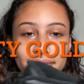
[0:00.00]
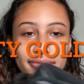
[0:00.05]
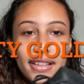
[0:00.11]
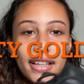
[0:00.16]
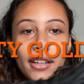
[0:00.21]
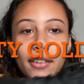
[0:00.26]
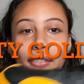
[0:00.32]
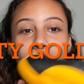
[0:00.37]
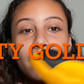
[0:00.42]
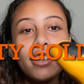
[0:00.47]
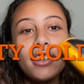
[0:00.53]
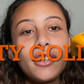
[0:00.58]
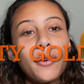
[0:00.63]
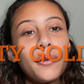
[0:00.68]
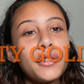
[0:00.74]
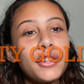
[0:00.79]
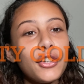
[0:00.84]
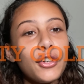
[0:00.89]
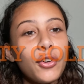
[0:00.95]
I don't really know
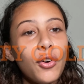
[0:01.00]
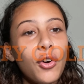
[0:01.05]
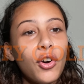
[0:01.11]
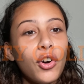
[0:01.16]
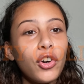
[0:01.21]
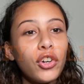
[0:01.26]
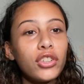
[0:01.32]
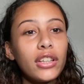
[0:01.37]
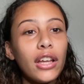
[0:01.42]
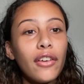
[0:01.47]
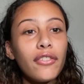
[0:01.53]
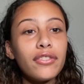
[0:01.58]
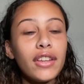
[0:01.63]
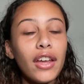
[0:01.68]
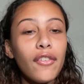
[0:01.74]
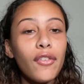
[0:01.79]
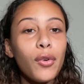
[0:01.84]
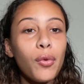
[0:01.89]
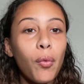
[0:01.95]
what they're called. I've
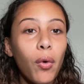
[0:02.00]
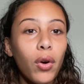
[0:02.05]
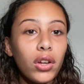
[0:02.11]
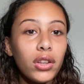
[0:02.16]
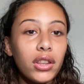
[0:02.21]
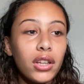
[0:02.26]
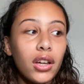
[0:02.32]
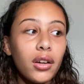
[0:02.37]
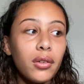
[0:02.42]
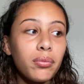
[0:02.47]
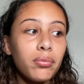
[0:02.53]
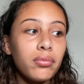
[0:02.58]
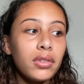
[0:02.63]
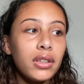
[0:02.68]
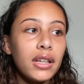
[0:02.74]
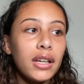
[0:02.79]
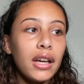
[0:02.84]
never worn them.